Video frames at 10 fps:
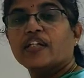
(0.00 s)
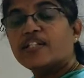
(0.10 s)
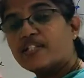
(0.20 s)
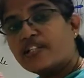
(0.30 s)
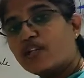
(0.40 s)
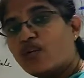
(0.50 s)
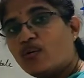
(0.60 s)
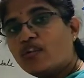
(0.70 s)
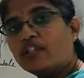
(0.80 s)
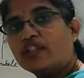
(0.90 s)
Is it
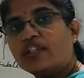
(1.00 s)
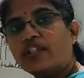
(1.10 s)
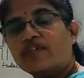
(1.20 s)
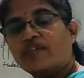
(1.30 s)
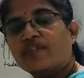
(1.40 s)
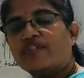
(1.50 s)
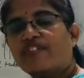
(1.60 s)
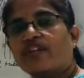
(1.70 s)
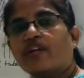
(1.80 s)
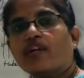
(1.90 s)
good if
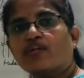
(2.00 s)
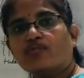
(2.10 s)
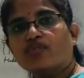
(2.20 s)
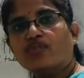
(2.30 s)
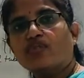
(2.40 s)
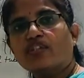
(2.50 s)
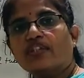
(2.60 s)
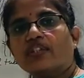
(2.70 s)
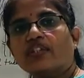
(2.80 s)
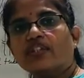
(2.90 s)
we control
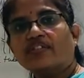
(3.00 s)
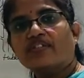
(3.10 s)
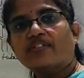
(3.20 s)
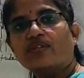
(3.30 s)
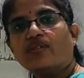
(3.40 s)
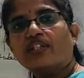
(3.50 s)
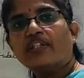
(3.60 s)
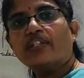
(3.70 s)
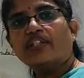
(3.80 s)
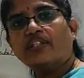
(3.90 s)
nutrients and if we don't
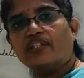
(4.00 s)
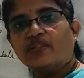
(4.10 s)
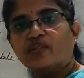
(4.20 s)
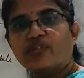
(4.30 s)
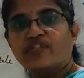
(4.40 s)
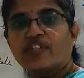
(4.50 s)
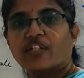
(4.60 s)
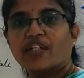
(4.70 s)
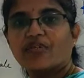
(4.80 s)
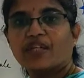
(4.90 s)
eat? Is it good for
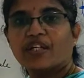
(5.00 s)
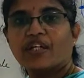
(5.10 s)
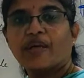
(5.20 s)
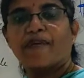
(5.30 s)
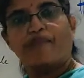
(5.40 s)
our body?